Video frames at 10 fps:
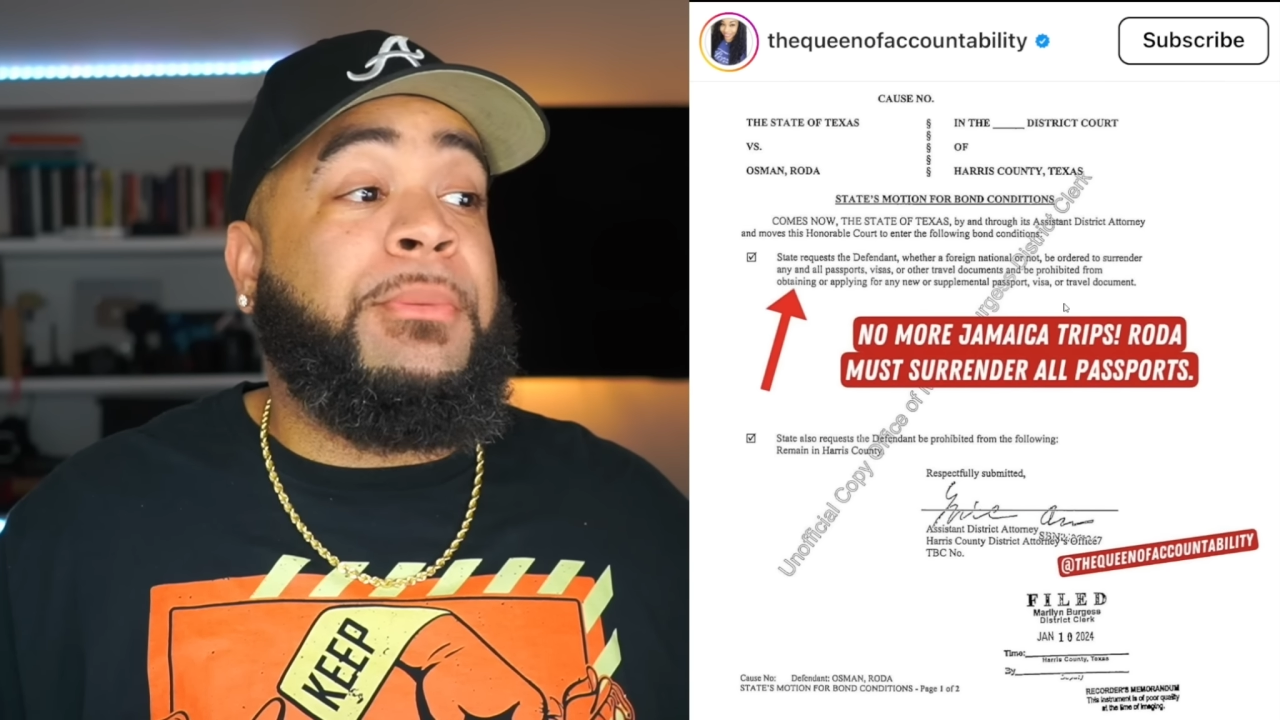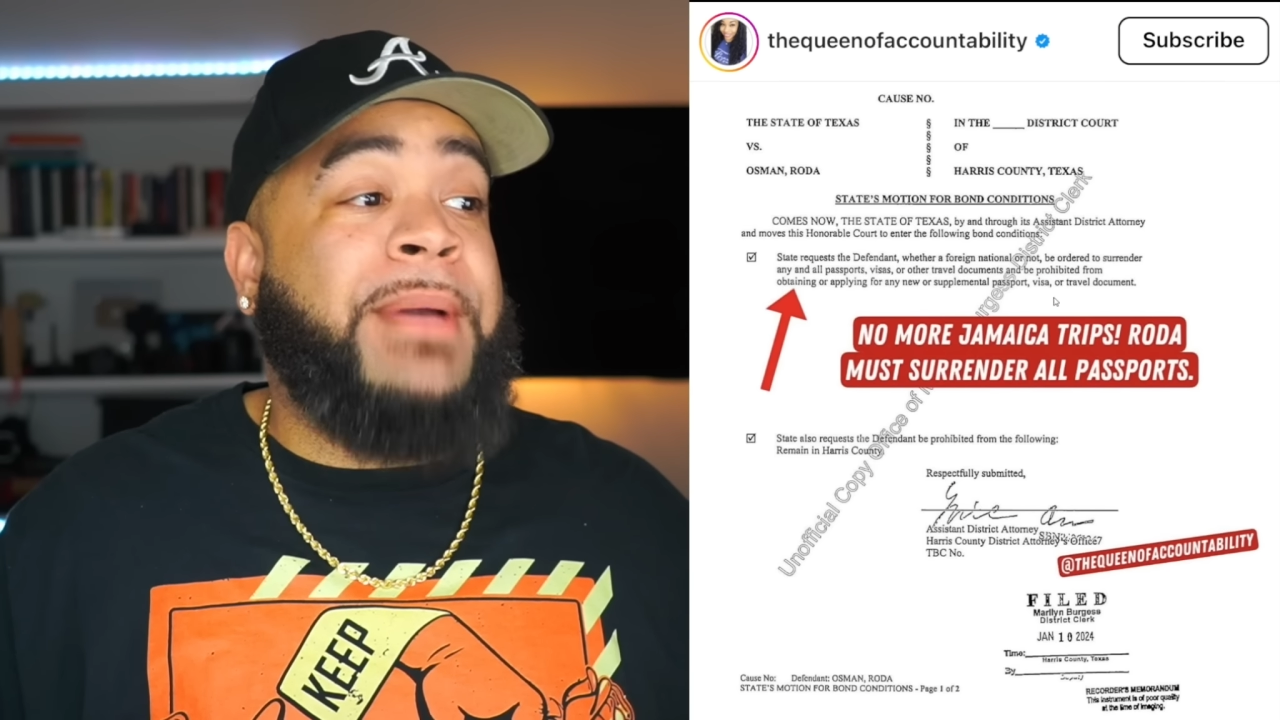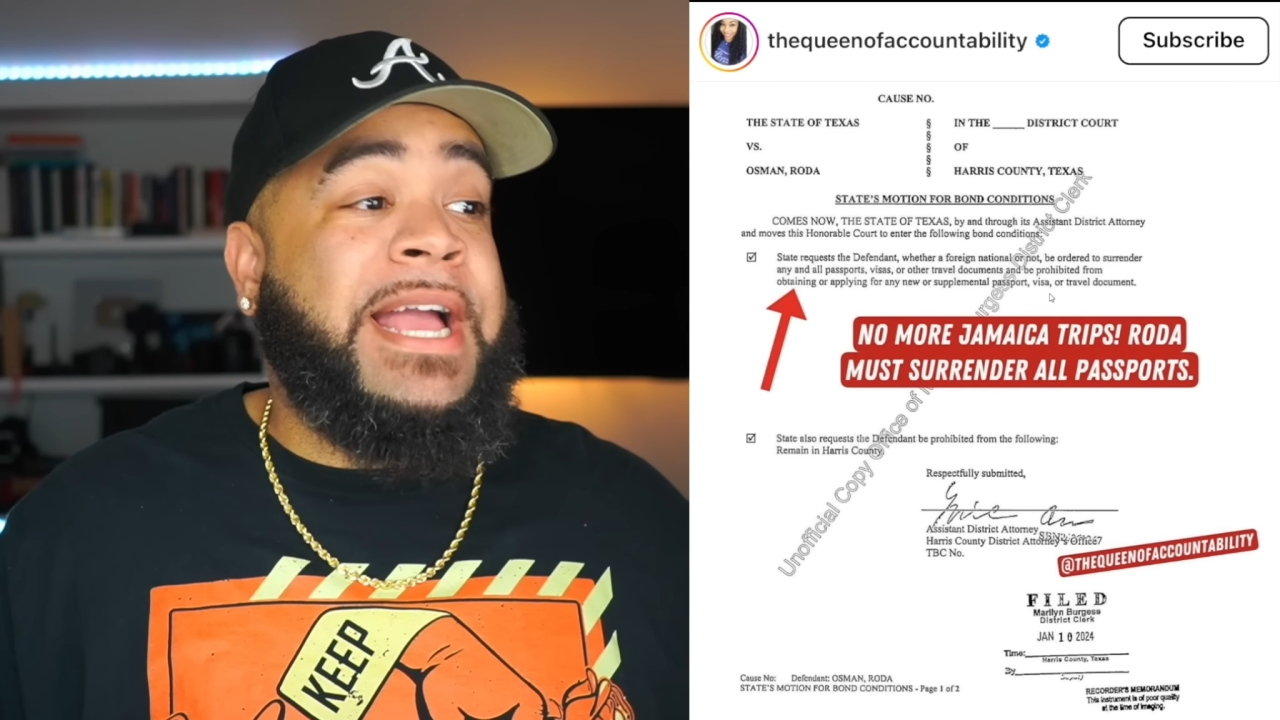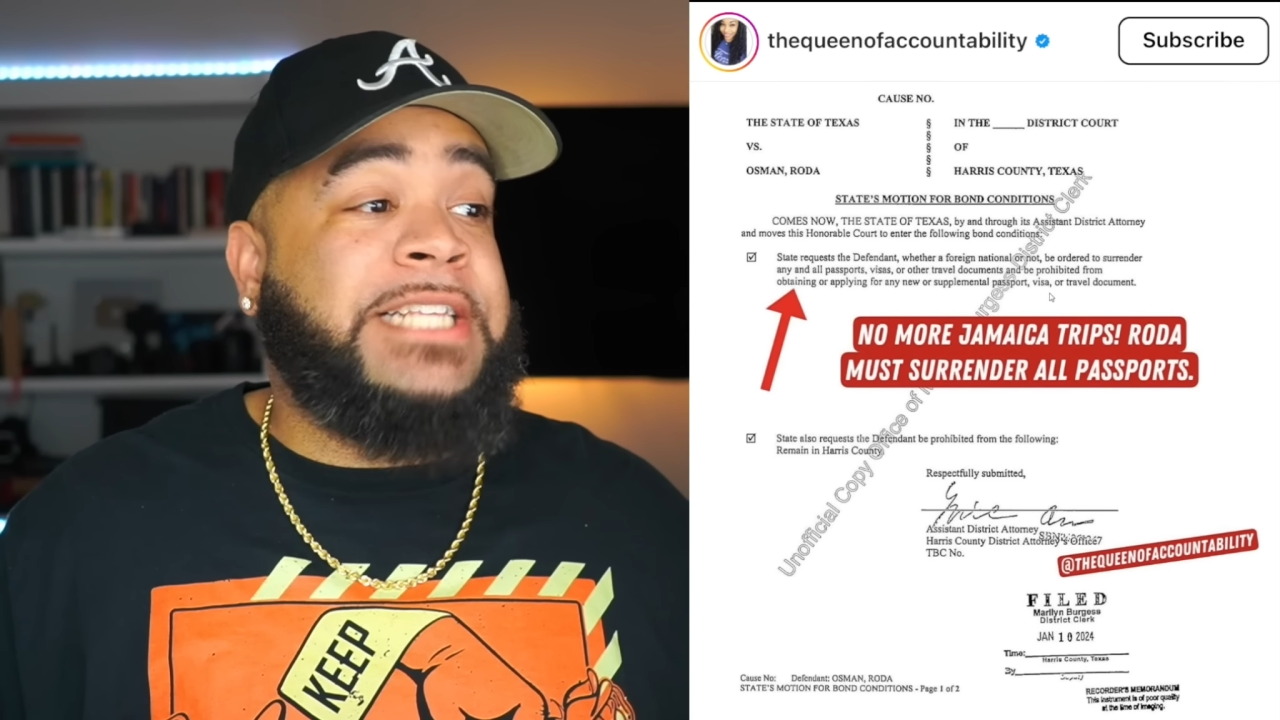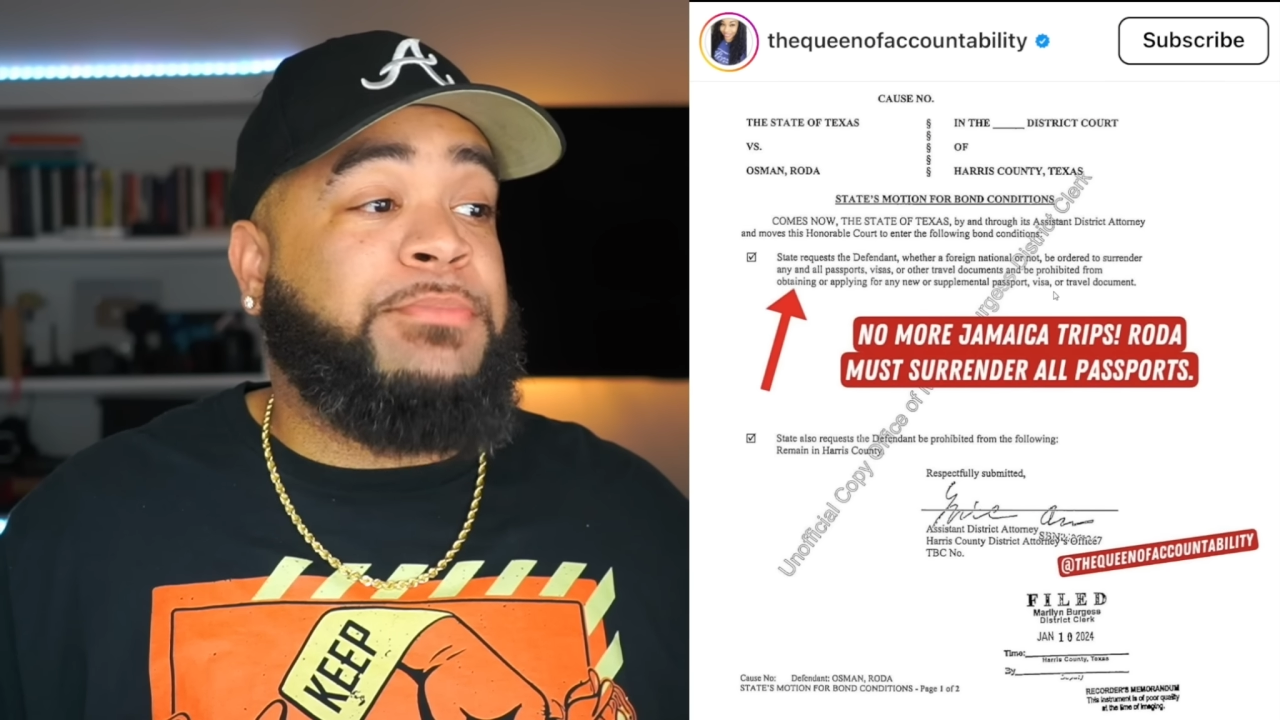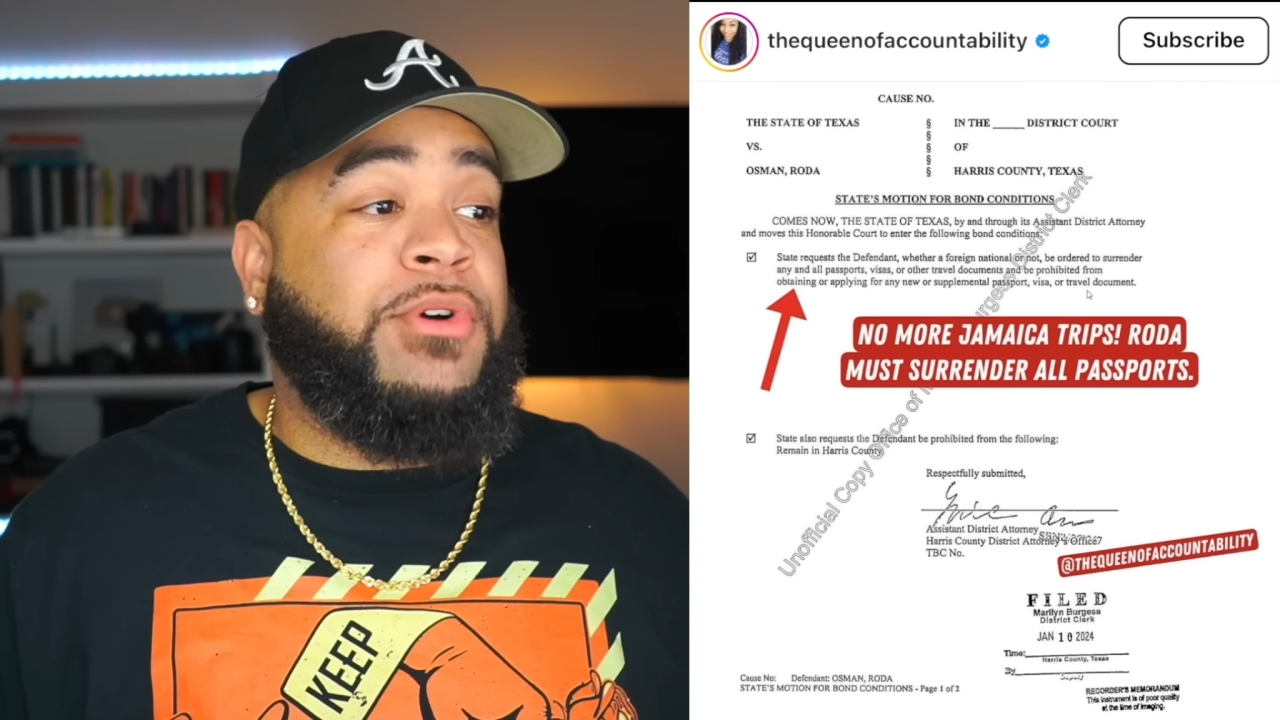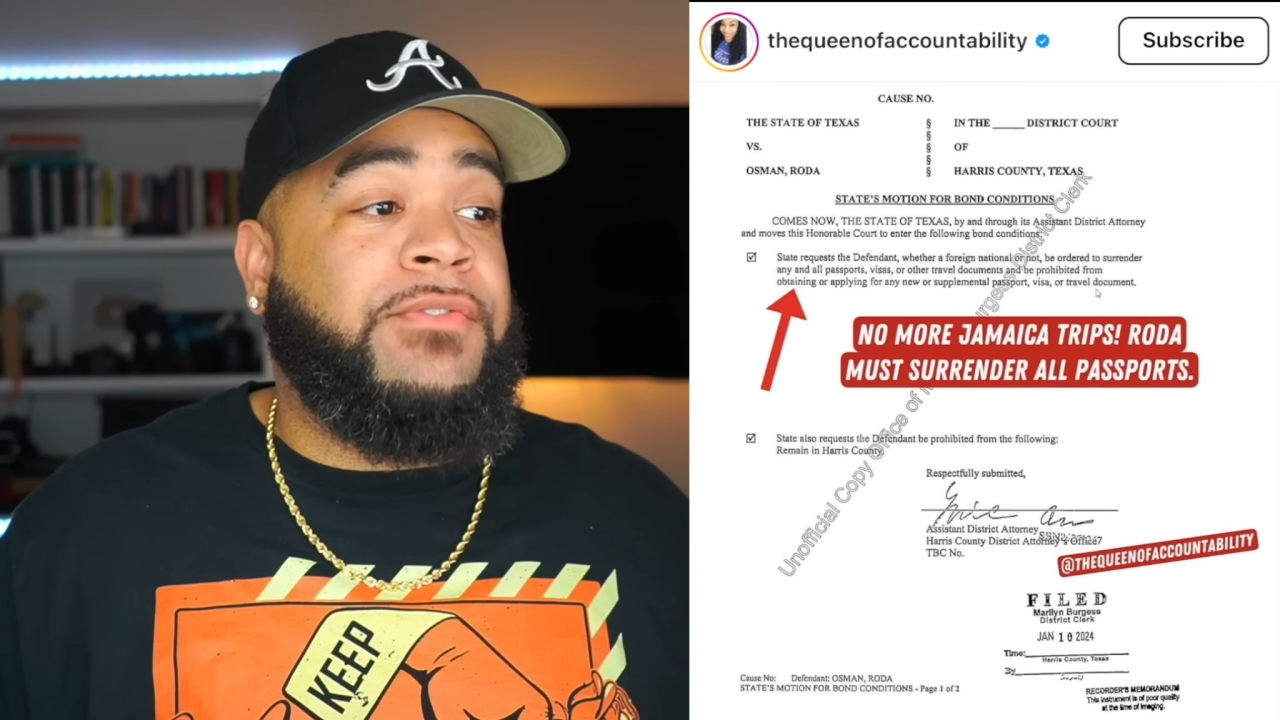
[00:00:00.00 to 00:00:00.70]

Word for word: passport,